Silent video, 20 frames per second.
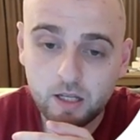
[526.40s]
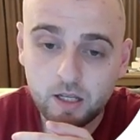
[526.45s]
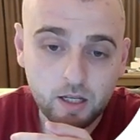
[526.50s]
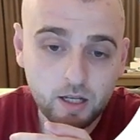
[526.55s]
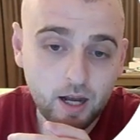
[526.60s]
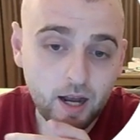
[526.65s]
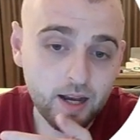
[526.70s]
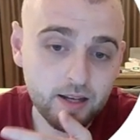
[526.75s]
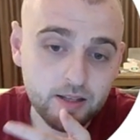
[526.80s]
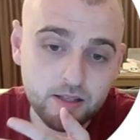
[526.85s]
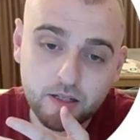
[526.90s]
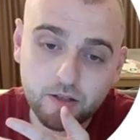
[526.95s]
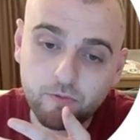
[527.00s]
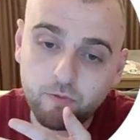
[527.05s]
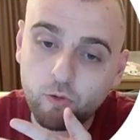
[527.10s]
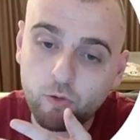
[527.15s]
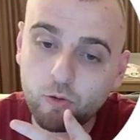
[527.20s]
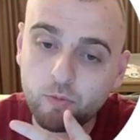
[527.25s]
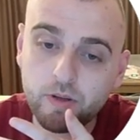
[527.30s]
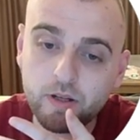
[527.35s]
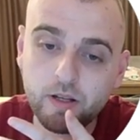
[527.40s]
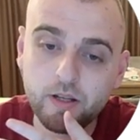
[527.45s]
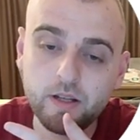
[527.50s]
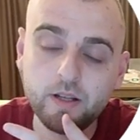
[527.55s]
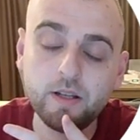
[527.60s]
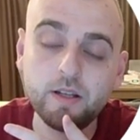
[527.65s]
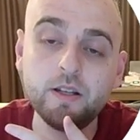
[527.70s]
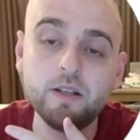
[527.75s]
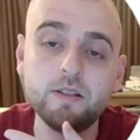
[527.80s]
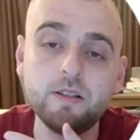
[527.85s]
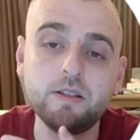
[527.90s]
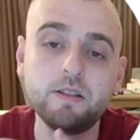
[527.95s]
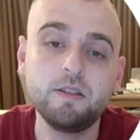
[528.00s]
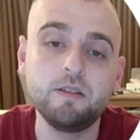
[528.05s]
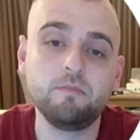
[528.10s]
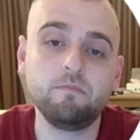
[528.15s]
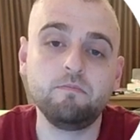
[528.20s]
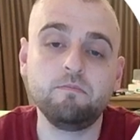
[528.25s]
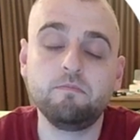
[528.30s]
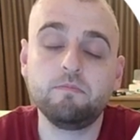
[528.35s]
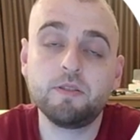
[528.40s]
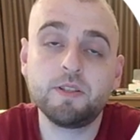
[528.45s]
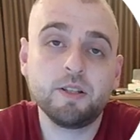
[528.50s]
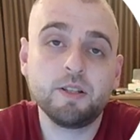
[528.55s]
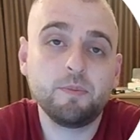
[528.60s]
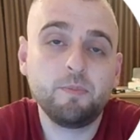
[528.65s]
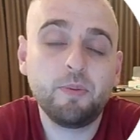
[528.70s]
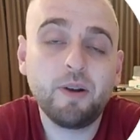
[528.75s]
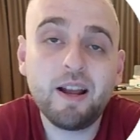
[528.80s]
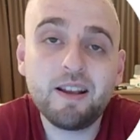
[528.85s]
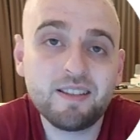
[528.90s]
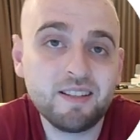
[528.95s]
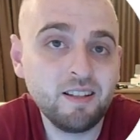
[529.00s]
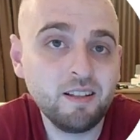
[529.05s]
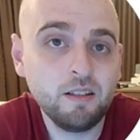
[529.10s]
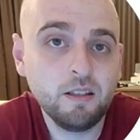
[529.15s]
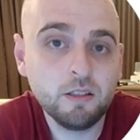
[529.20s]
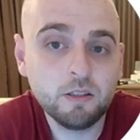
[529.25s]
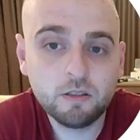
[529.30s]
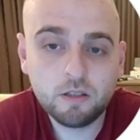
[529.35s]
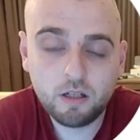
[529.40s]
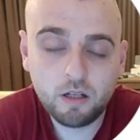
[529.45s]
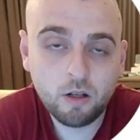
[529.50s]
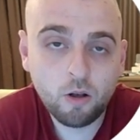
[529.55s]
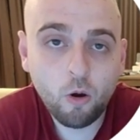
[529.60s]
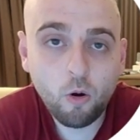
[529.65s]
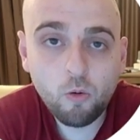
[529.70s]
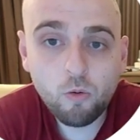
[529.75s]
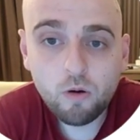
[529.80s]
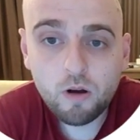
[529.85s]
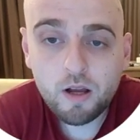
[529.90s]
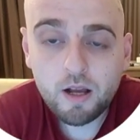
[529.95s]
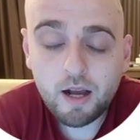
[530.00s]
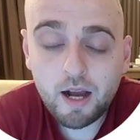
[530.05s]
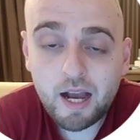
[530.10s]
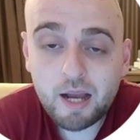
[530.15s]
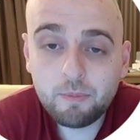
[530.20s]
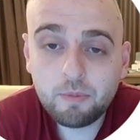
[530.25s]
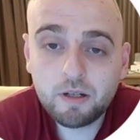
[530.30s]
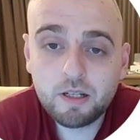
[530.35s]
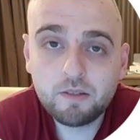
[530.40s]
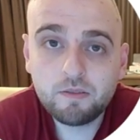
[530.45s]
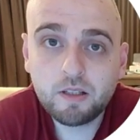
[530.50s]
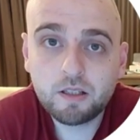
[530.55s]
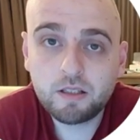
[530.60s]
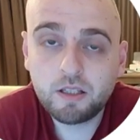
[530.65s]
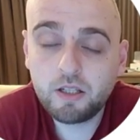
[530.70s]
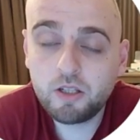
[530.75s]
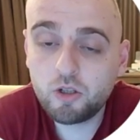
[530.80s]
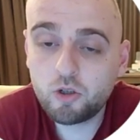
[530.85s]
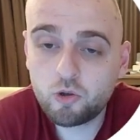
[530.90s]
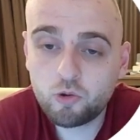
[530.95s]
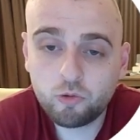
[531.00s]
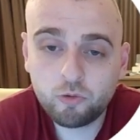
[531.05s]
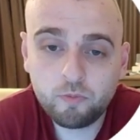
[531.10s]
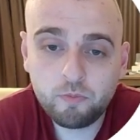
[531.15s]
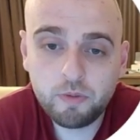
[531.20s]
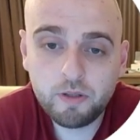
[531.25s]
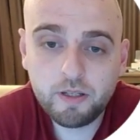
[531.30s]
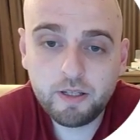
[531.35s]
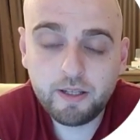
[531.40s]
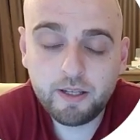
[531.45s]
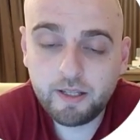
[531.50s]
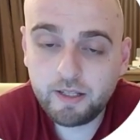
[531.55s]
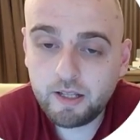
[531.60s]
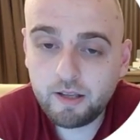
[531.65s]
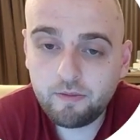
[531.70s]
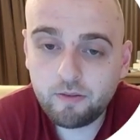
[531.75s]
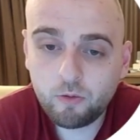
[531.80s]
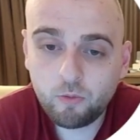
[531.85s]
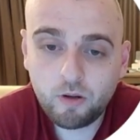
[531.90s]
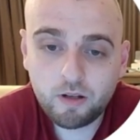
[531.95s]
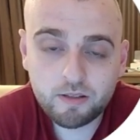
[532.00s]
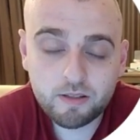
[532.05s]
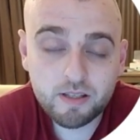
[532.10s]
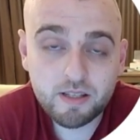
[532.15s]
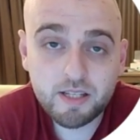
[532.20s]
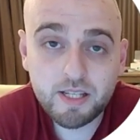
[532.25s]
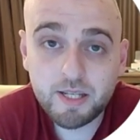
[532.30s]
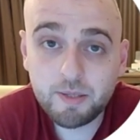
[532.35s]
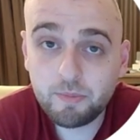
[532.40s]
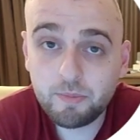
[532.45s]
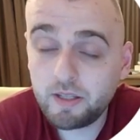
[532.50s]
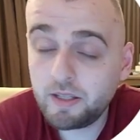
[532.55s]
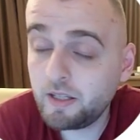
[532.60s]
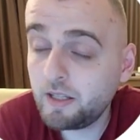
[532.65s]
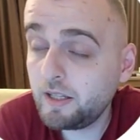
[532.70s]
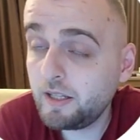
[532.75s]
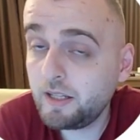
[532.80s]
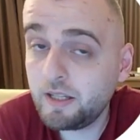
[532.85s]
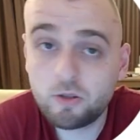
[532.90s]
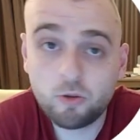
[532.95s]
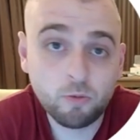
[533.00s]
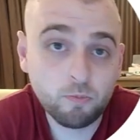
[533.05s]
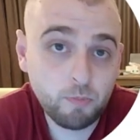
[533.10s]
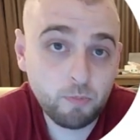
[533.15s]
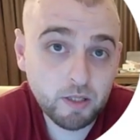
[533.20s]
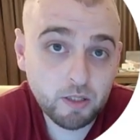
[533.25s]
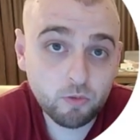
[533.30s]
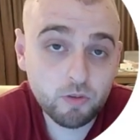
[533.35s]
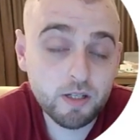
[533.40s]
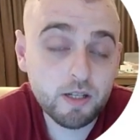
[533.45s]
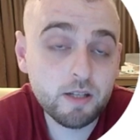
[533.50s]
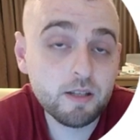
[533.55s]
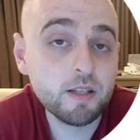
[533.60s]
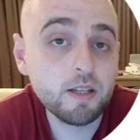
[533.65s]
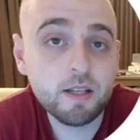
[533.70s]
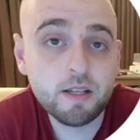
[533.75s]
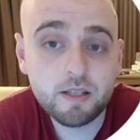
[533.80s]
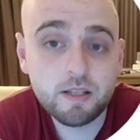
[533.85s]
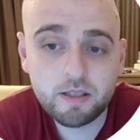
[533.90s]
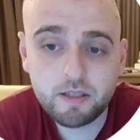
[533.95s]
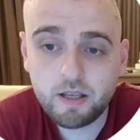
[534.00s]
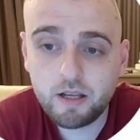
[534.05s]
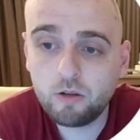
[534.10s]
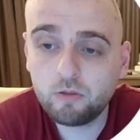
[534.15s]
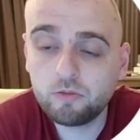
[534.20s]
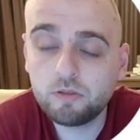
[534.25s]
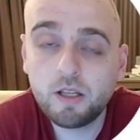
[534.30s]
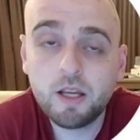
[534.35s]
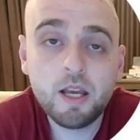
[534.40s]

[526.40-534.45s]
Isaac for me is surprisingly low. I believe that he should be in everyone's team. He is on penalties. He's nailed.